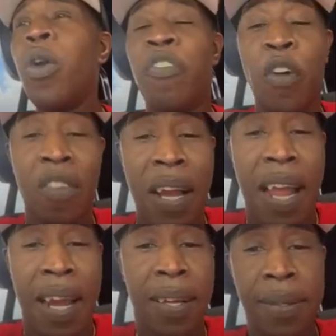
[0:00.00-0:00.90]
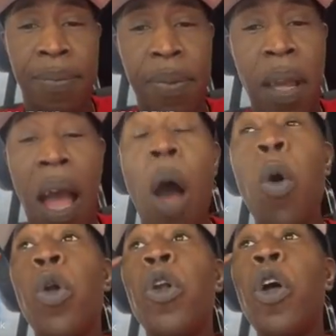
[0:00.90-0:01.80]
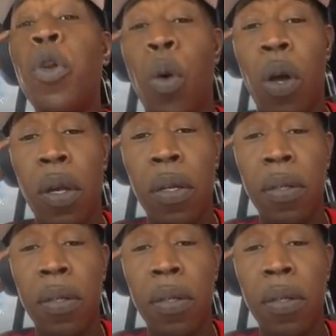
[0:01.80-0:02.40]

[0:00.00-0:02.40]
uno first are dead. Because uno no know.